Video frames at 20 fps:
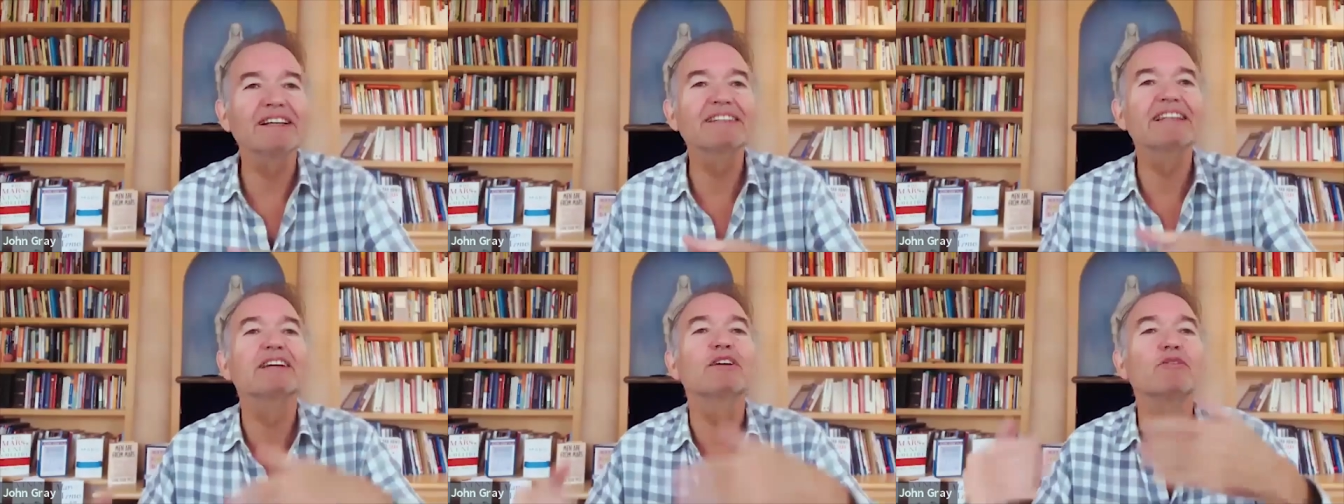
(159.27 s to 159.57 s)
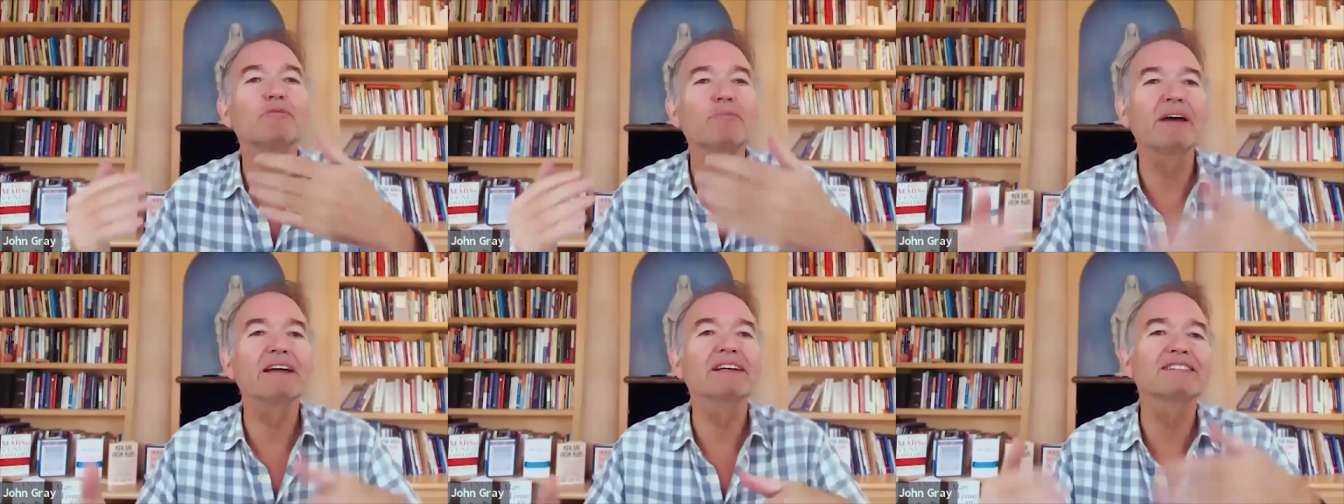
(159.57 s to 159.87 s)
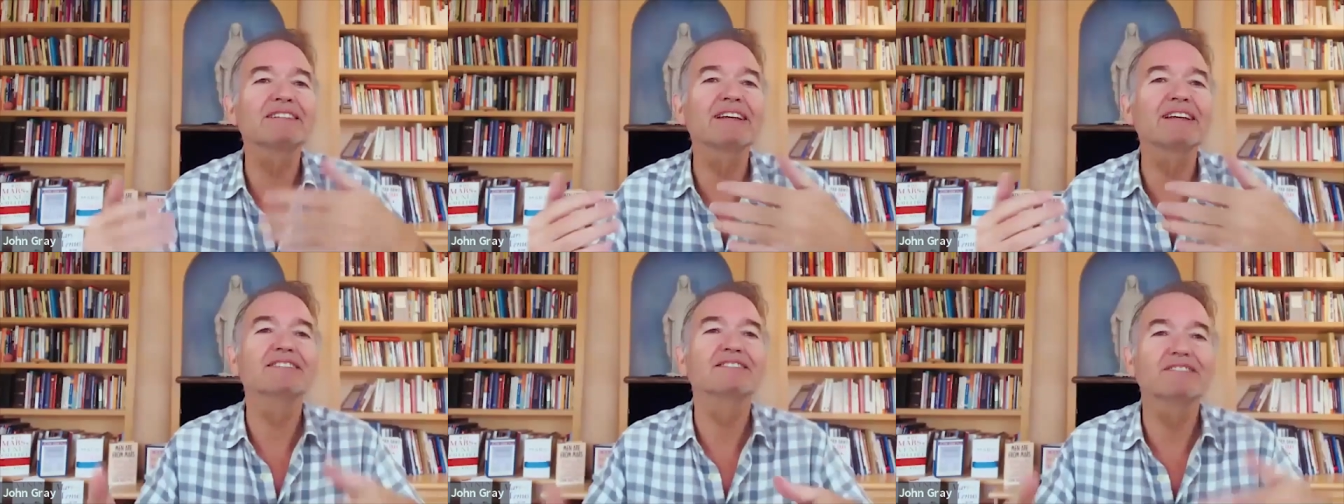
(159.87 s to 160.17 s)
then it would make
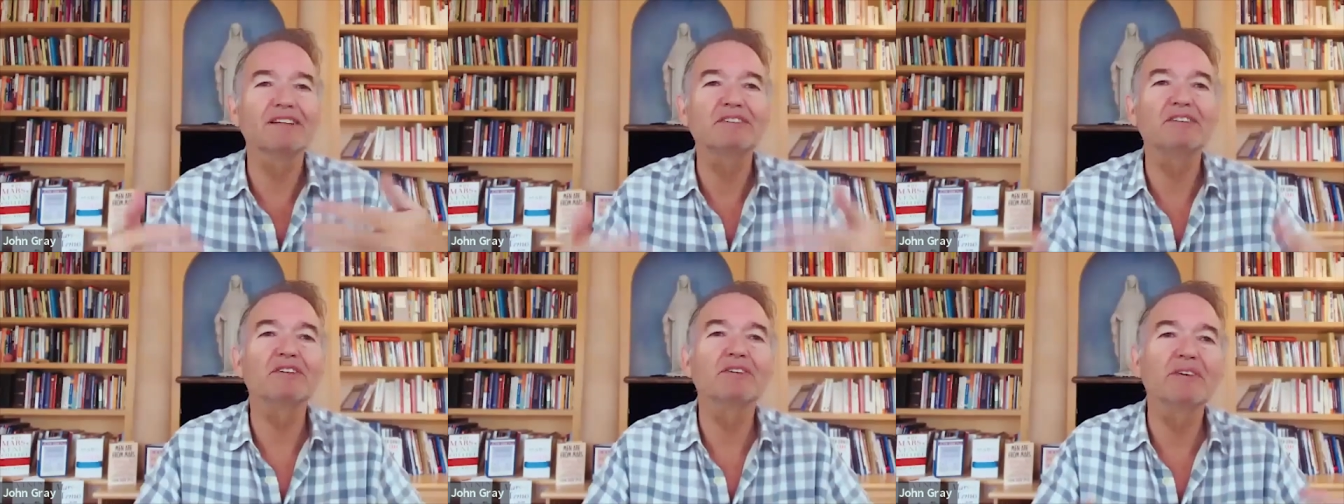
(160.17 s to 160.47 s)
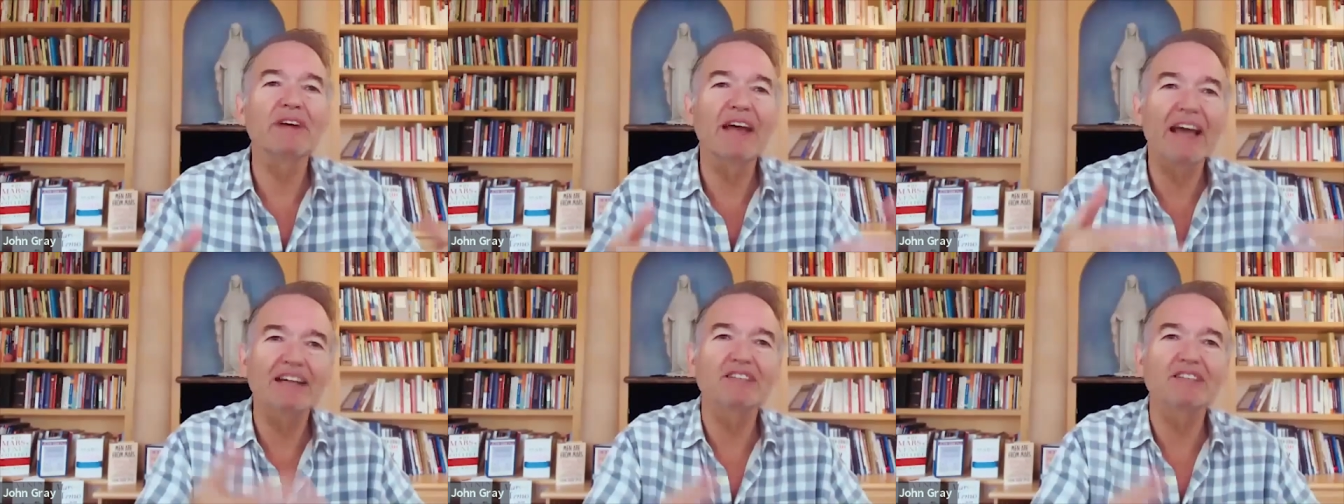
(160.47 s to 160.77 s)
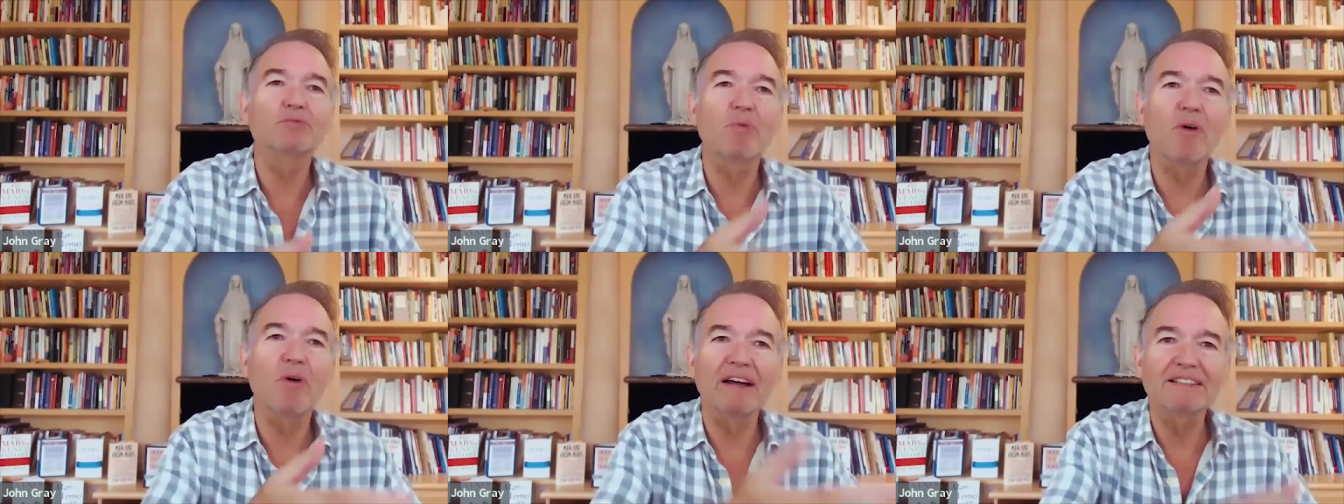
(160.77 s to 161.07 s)
sense to do
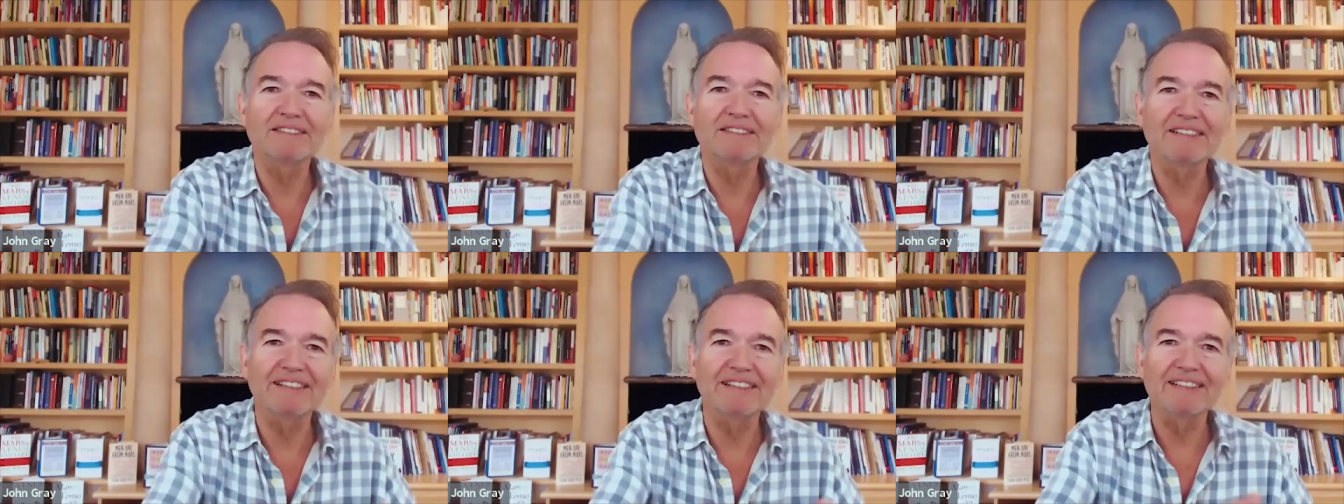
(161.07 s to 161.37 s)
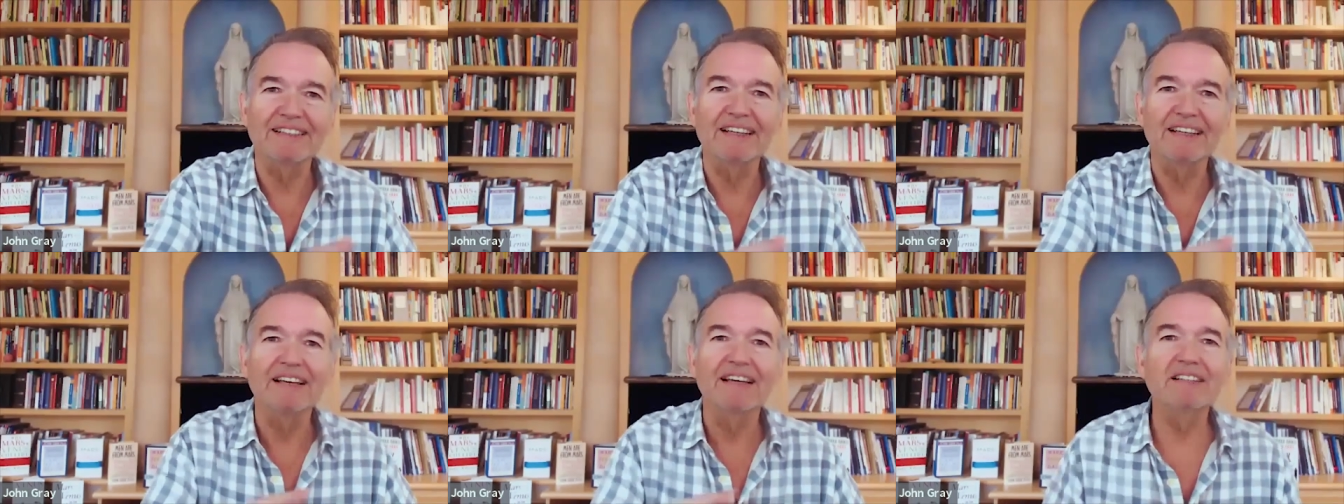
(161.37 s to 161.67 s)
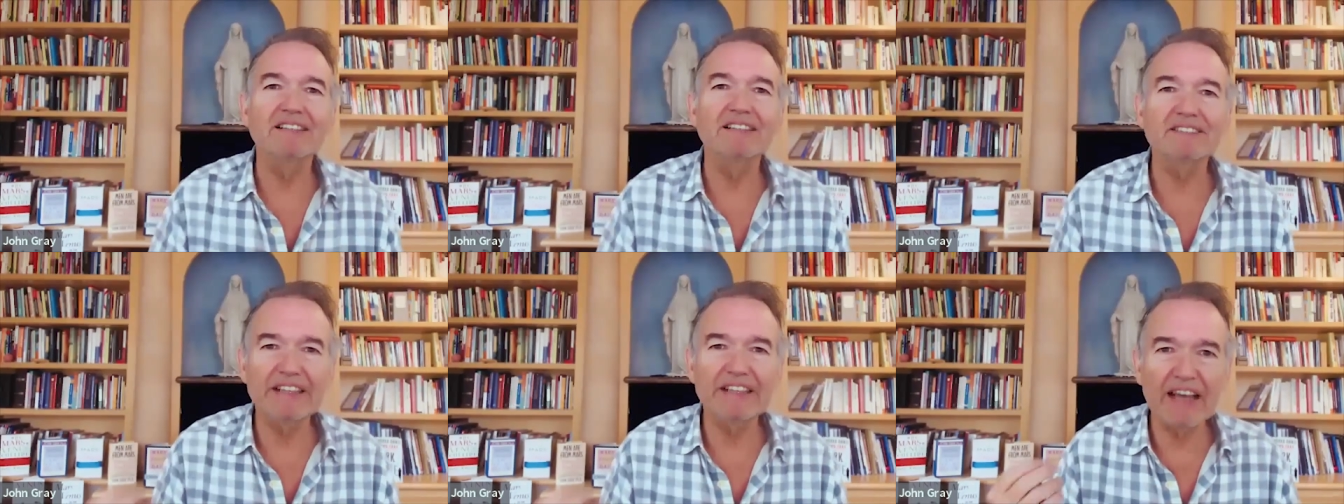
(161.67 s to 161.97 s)
X, Y, Z.
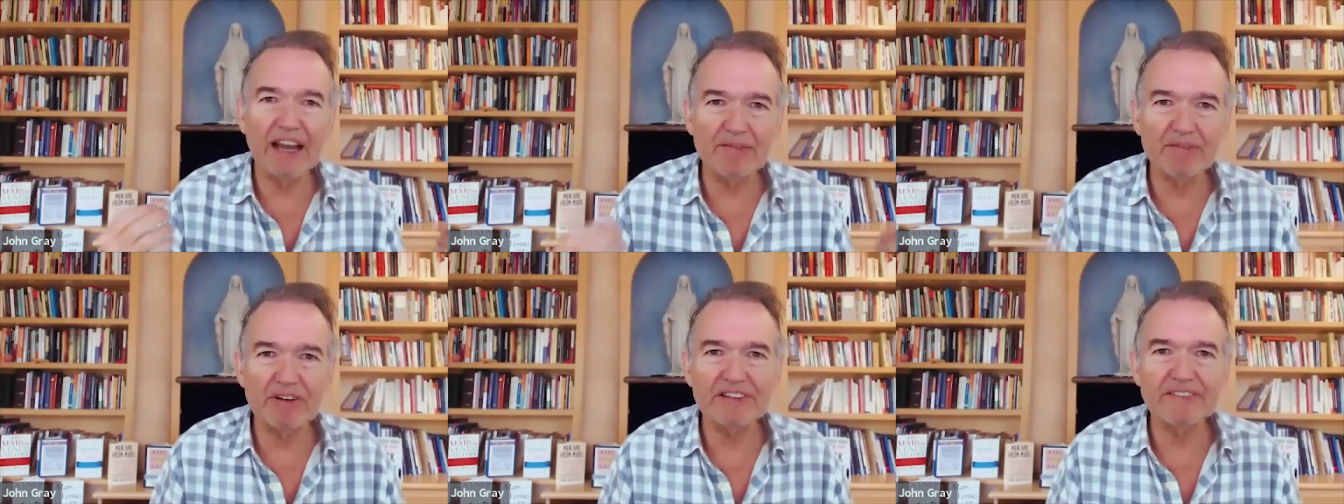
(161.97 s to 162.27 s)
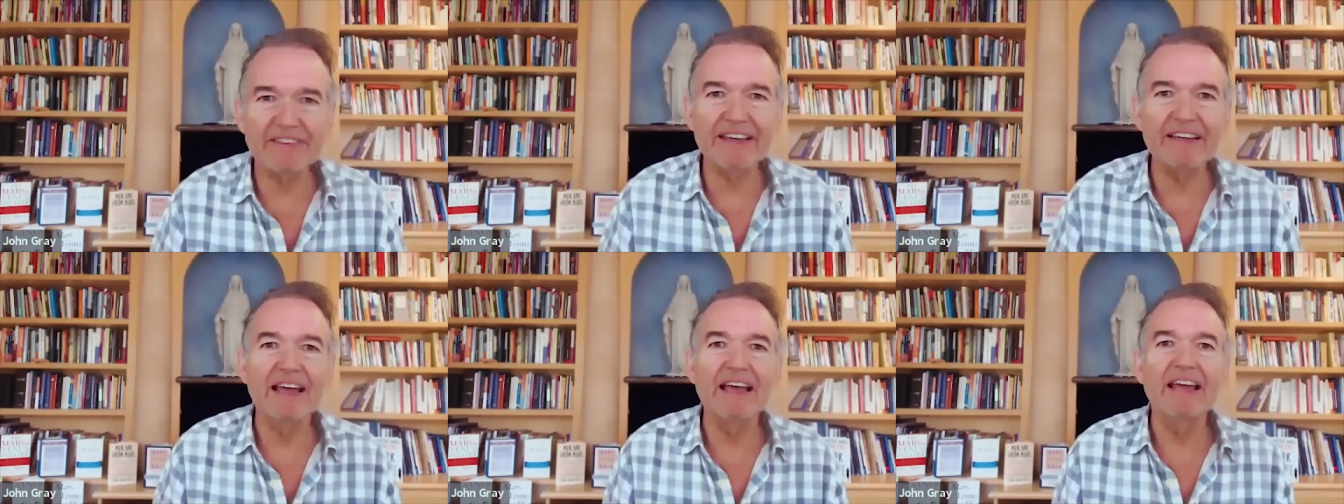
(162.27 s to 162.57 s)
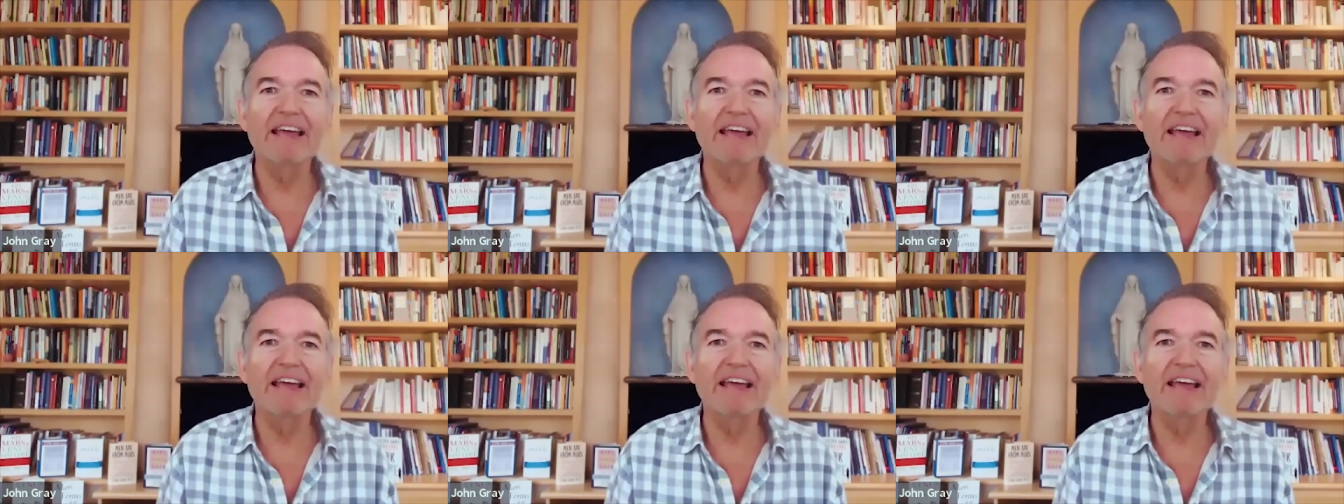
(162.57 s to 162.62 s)
You see, everything